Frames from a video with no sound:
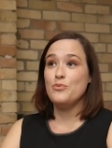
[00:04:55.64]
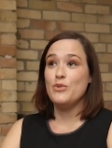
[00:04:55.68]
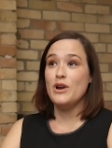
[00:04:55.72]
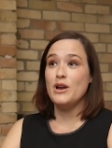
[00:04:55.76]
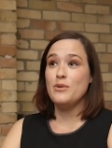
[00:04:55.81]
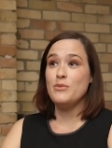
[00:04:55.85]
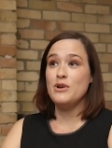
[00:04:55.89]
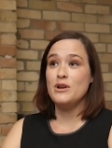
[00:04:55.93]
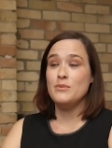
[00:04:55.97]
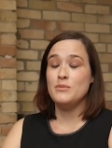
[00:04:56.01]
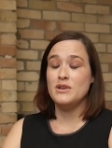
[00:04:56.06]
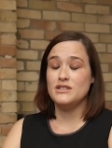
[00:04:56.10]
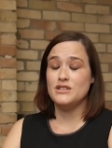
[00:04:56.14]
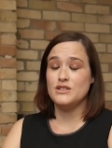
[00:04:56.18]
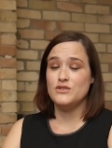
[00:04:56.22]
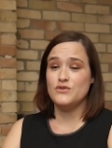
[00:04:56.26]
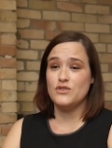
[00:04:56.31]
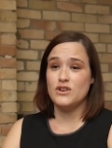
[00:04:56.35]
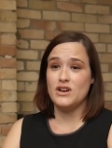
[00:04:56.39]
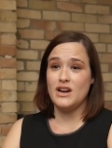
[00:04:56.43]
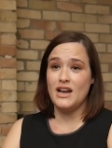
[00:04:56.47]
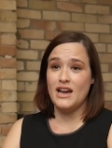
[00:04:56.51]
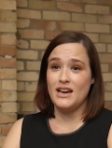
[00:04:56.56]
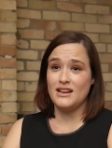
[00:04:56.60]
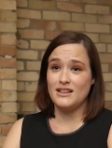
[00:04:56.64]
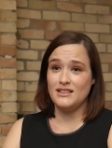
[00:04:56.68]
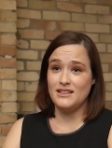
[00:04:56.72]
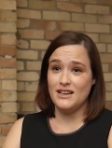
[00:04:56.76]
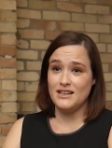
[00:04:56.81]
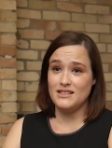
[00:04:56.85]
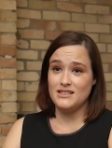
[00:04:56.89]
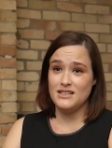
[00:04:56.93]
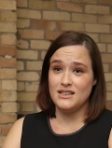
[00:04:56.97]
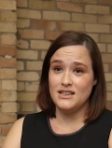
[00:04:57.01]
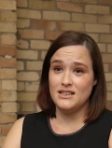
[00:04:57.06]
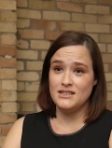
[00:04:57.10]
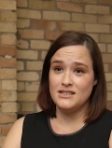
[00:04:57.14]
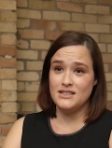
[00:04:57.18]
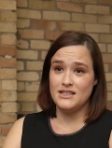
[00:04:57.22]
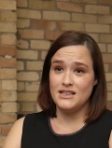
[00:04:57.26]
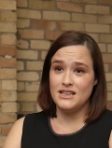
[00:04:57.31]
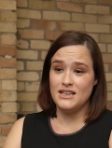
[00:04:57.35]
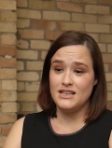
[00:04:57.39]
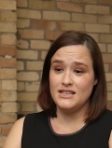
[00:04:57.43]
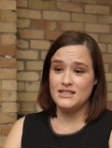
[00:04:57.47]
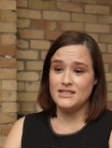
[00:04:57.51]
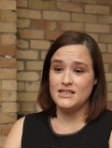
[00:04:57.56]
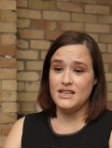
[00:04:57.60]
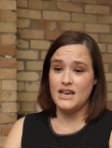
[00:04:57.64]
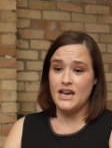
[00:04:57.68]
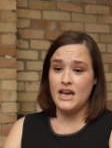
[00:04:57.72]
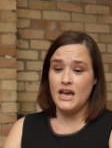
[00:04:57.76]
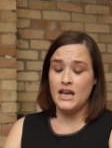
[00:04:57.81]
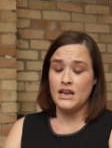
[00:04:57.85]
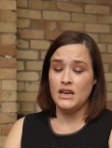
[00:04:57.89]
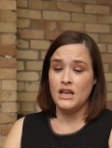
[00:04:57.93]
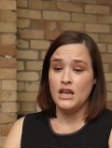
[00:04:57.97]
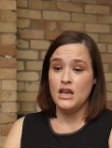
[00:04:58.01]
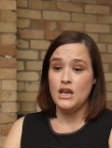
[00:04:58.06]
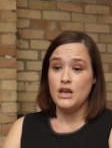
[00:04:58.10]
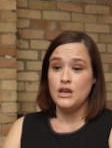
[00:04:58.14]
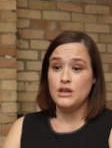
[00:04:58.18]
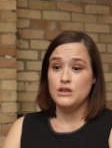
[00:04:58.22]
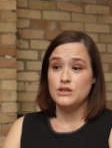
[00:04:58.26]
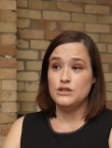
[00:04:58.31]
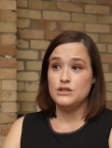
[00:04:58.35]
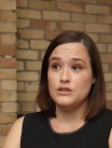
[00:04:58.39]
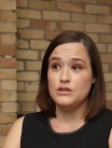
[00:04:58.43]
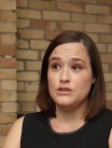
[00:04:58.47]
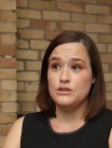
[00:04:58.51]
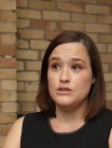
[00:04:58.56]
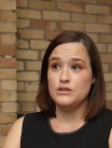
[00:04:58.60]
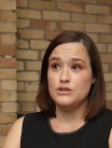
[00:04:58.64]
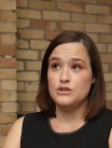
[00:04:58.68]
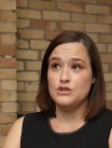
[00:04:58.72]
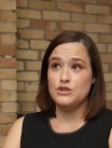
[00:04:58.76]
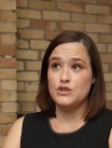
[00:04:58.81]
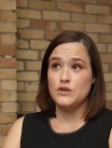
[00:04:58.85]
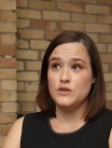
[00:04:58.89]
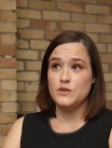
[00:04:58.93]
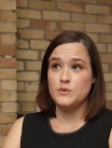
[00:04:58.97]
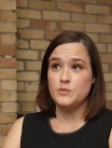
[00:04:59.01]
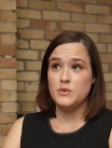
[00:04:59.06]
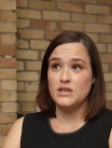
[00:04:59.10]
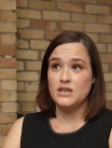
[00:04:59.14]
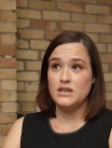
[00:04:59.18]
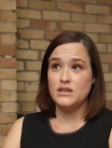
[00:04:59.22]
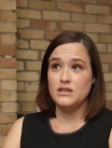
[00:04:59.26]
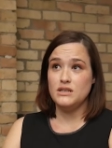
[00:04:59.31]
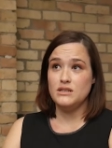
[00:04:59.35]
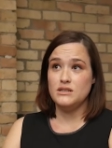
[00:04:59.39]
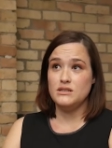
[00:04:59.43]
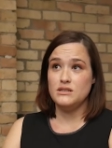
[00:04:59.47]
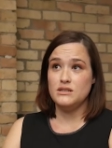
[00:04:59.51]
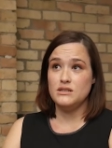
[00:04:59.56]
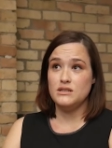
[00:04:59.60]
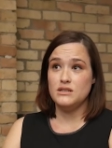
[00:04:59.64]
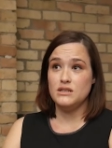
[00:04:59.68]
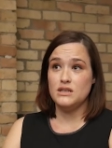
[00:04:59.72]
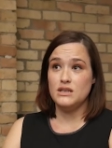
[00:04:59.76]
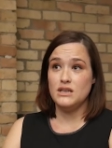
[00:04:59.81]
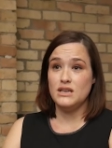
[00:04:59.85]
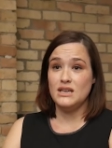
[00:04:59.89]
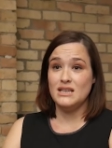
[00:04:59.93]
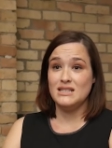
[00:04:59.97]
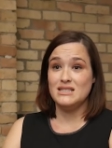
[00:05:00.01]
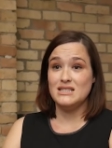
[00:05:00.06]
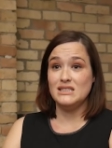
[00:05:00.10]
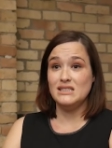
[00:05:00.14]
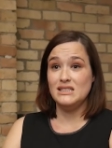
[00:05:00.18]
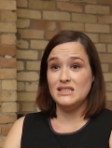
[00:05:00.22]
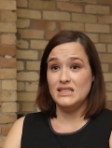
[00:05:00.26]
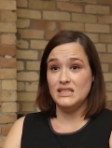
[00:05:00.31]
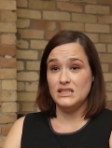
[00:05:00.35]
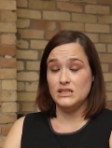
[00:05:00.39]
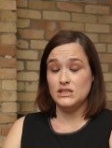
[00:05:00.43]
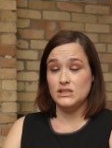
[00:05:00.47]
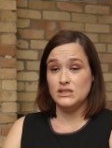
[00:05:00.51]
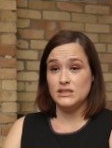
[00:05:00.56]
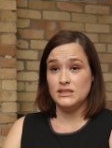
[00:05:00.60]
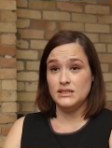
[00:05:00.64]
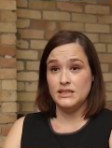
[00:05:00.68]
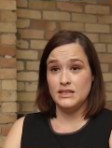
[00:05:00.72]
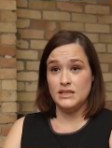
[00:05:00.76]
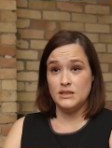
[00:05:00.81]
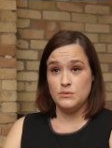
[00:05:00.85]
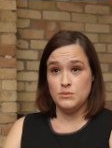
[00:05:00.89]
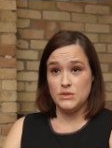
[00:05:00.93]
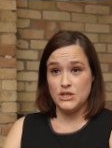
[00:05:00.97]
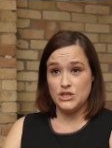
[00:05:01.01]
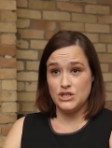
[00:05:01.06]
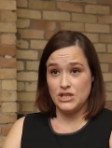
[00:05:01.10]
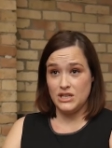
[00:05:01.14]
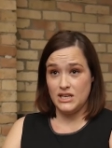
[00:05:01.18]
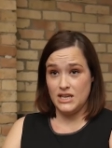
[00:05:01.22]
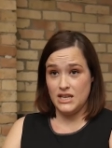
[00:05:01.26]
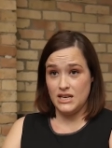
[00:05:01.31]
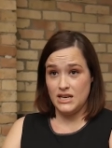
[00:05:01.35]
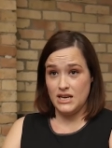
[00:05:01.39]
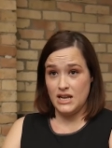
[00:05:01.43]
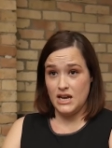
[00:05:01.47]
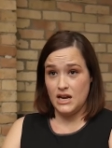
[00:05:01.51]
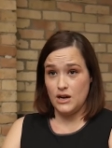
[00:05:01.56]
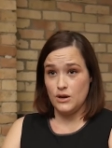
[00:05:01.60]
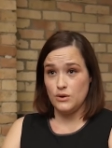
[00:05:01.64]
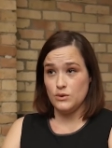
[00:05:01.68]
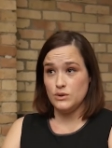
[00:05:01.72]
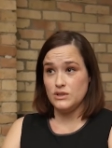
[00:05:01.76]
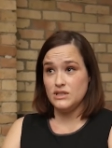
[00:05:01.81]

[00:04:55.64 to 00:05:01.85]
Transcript: primary message for adolescents is that just because it's legal in Michigan now